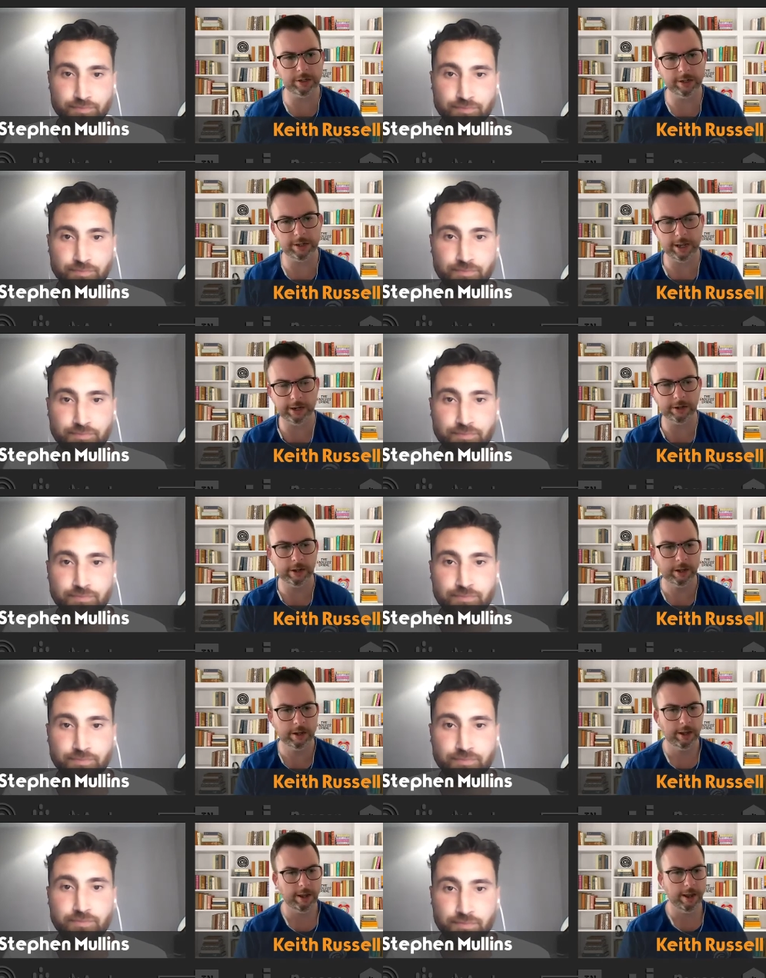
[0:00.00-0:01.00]
Speaker 1: the end, um,
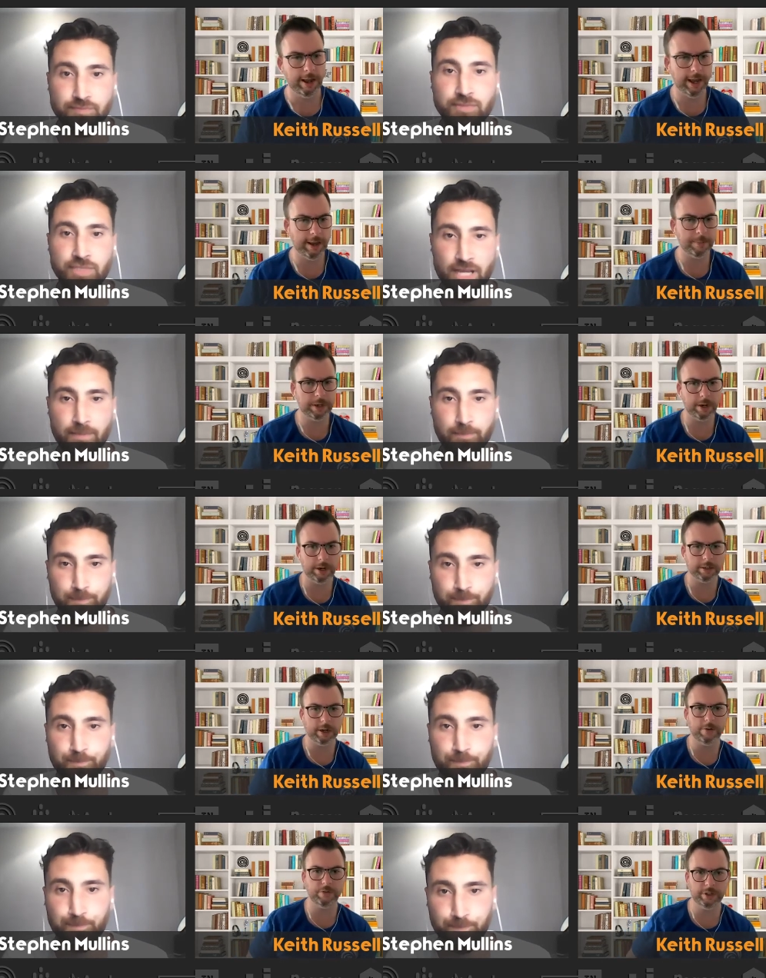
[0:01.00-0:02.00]
yeah. because
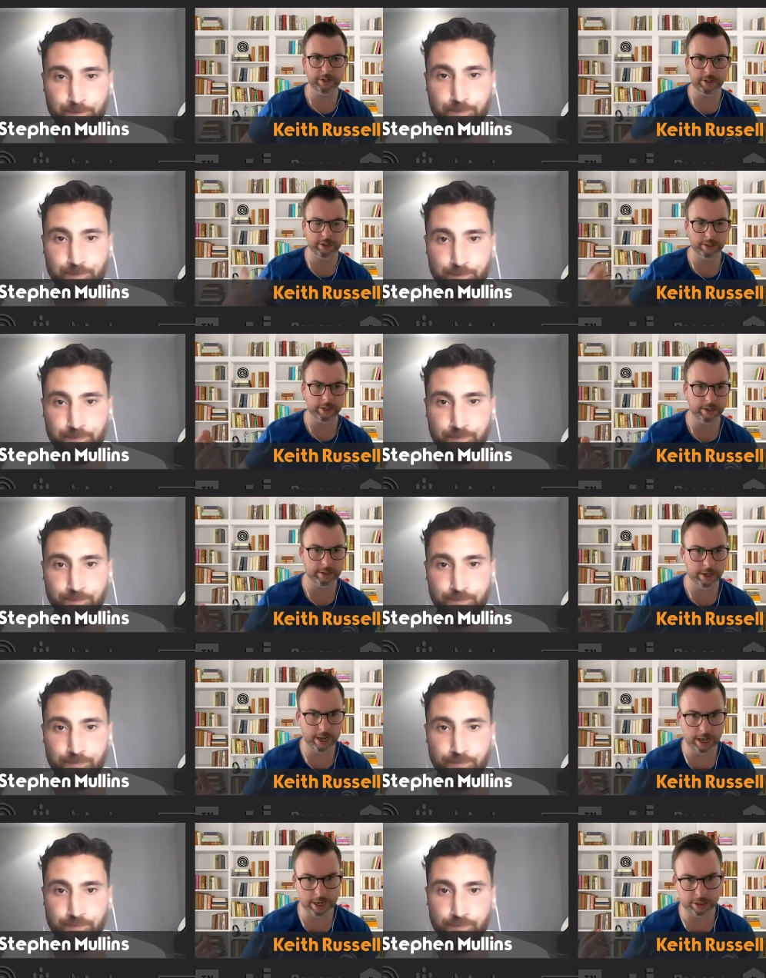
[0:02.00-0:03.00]
obviously this is
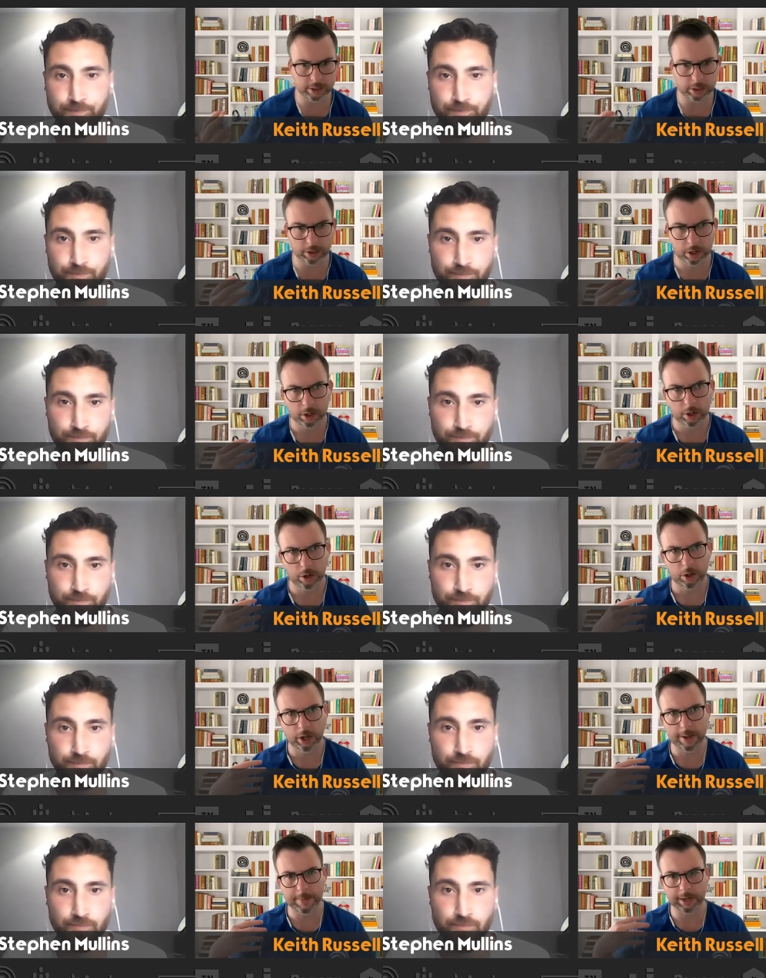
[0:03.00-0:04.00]
a
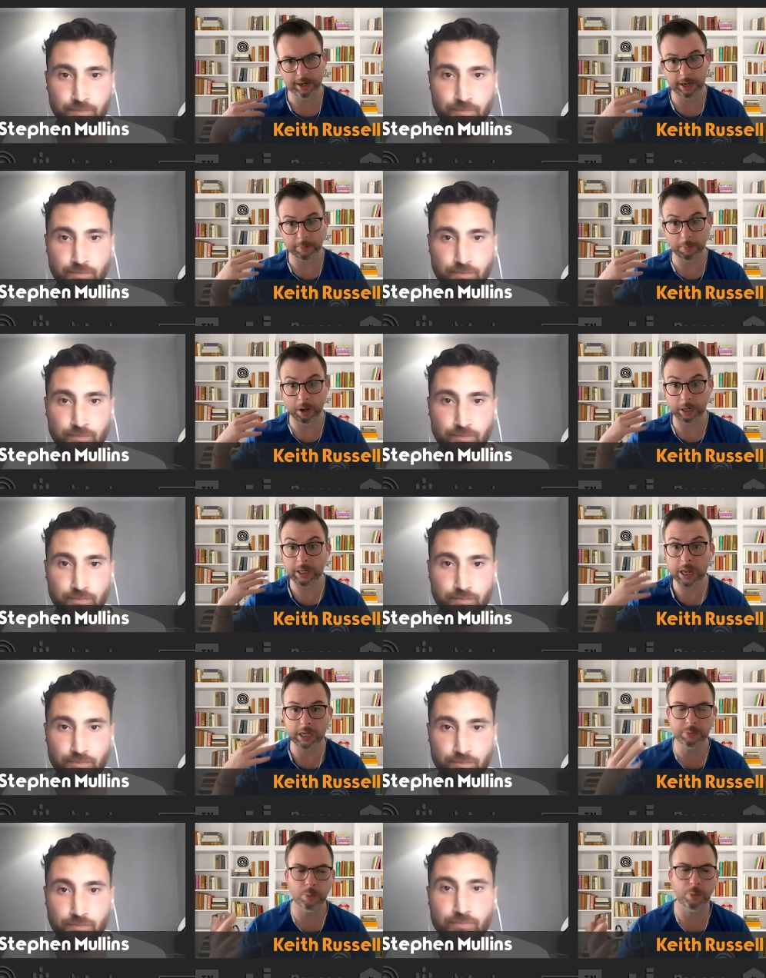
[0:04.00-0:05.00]
a mental health
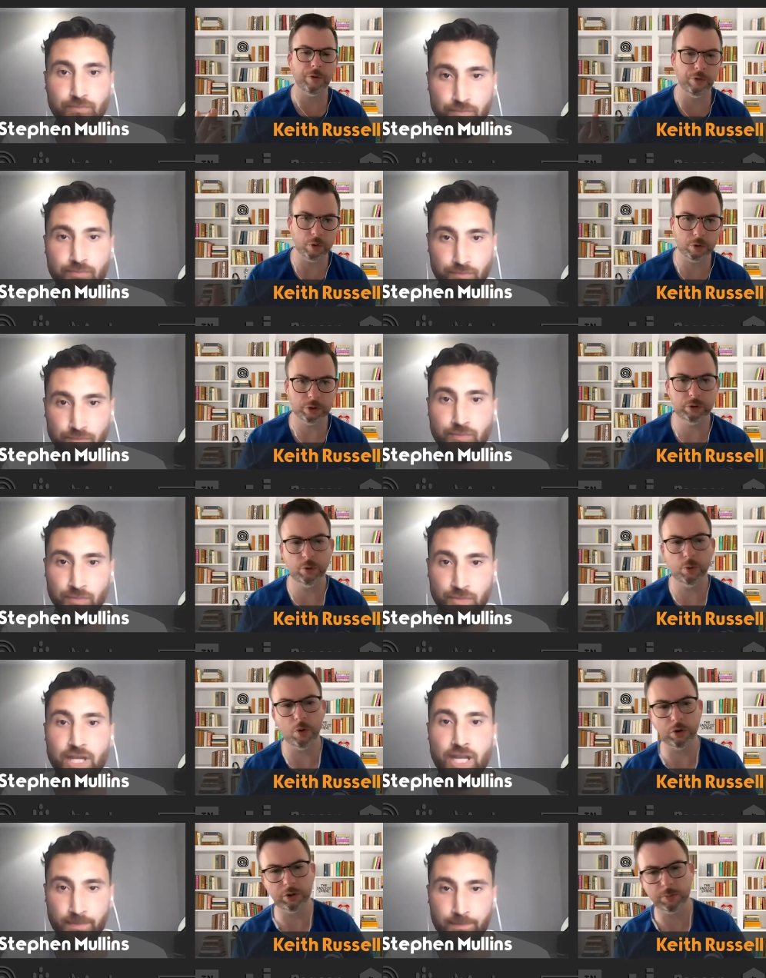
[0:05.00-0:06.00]
podcast, but with a focus towards
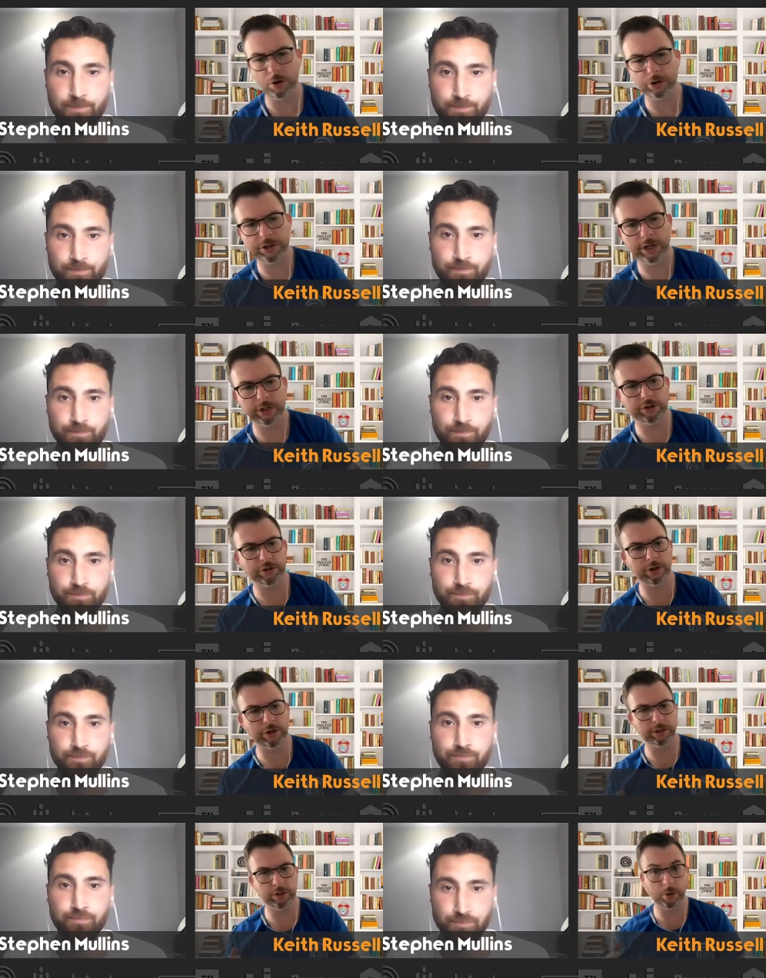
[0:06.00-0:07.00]
yeah. sports and
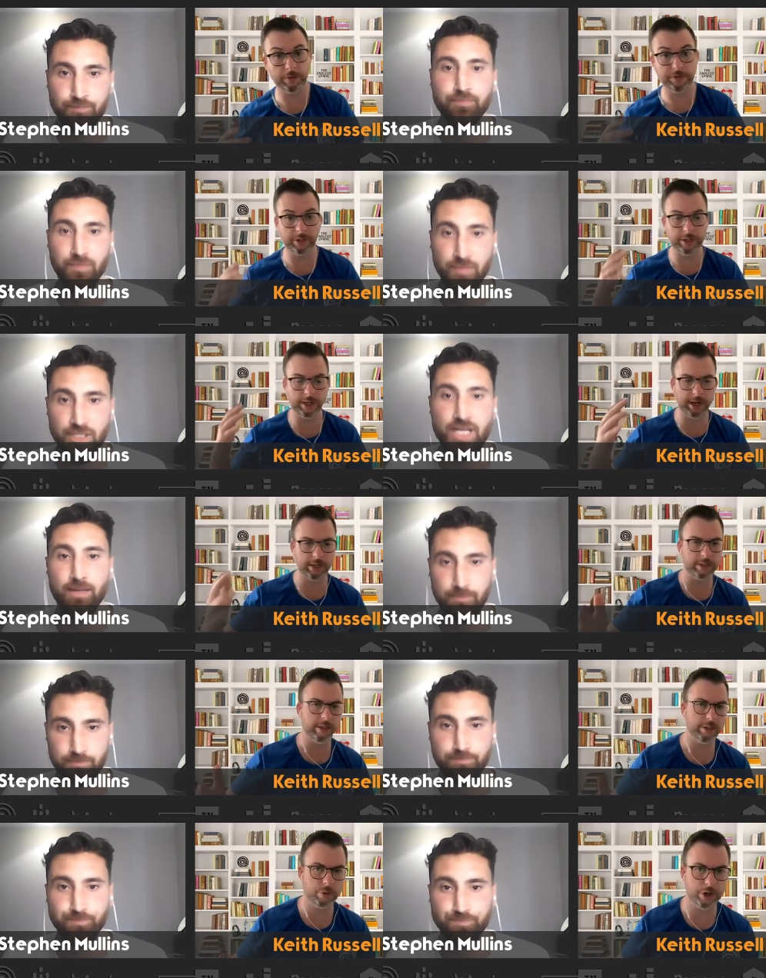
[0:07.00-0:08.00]
exercise. So obviously did ask yeah. you
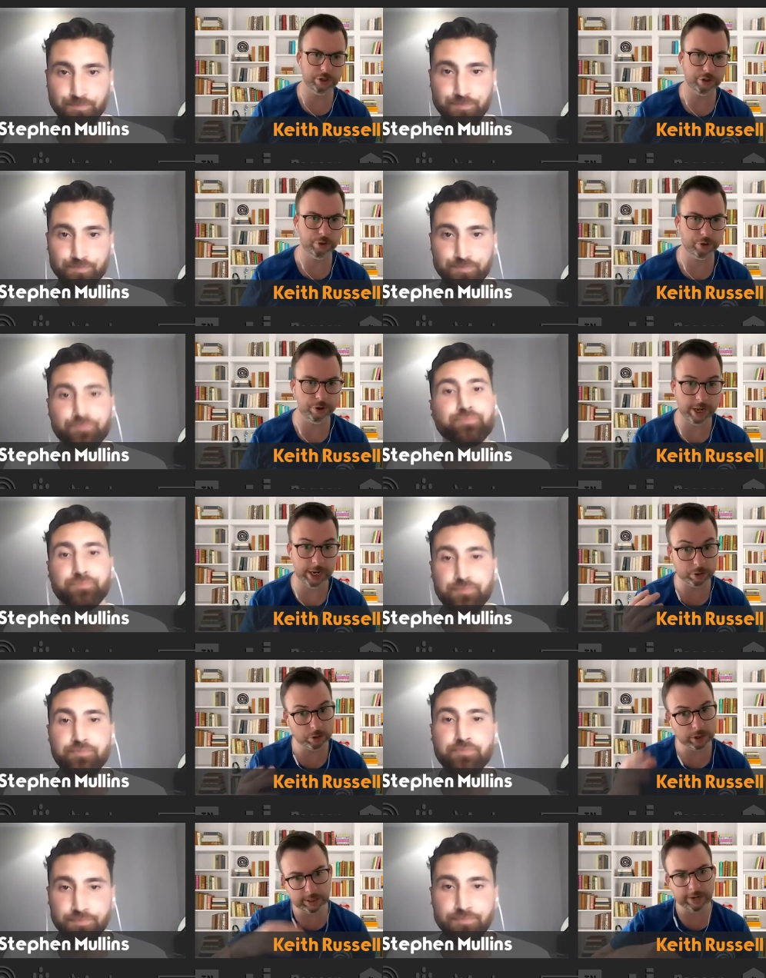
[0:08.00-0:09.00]
this question the other day. So I'm
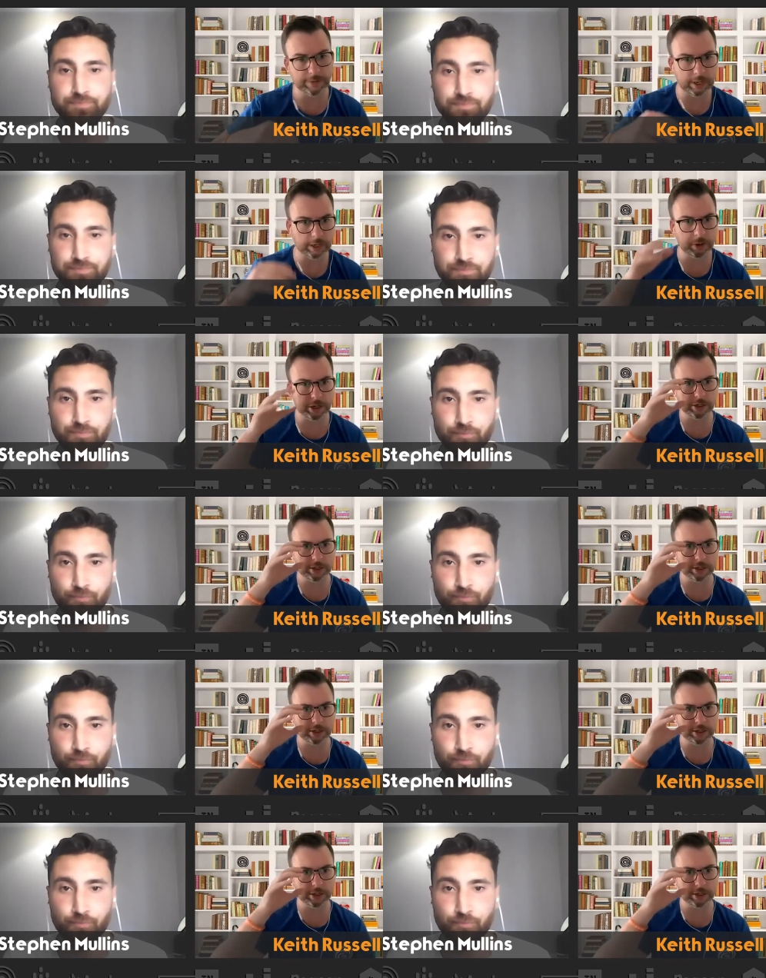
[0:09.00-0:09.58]
going to save that question